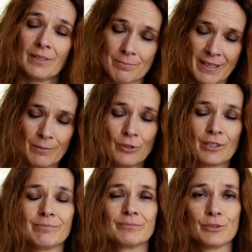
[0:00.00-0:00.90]
plus many
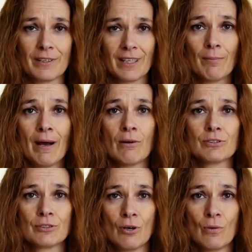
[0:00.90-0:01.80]
more to think
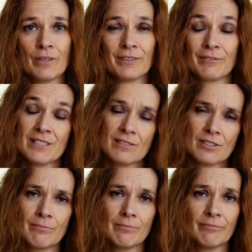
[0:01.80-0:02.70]
about. So the
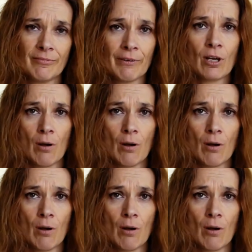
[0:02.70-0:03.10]
reasons are very